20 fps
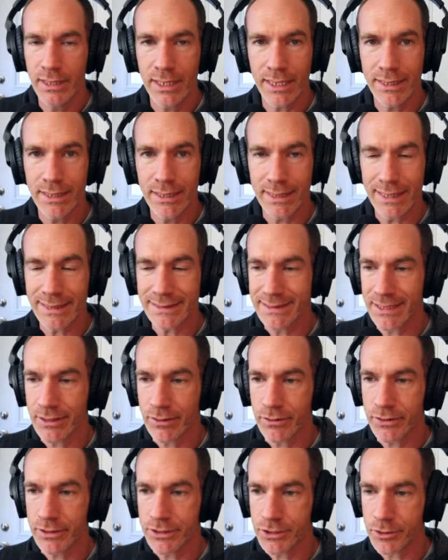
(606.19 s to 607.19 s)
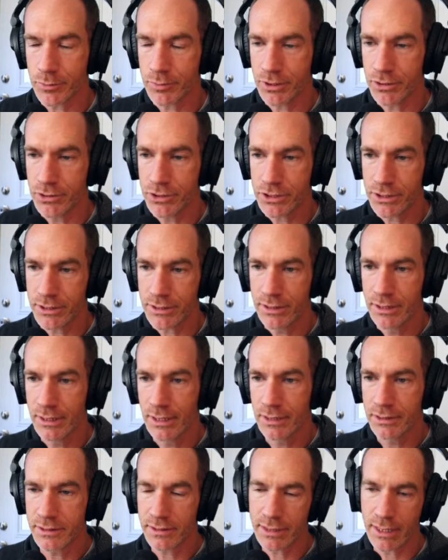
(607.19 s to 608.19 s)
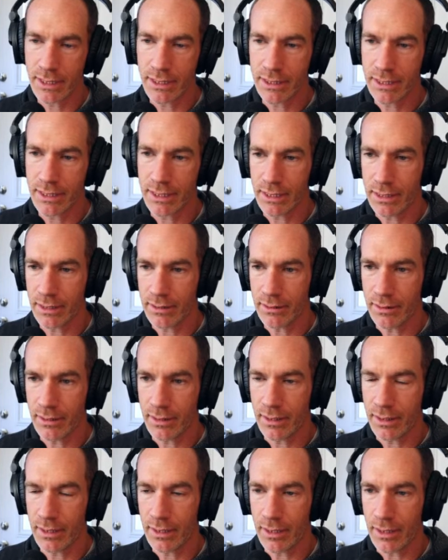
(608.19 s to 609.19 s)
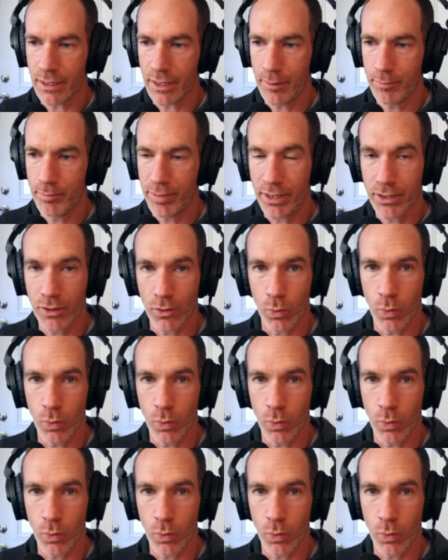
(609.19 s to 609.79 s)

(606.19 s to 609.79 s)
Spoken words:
and then that center distribution to kind of get a bigger,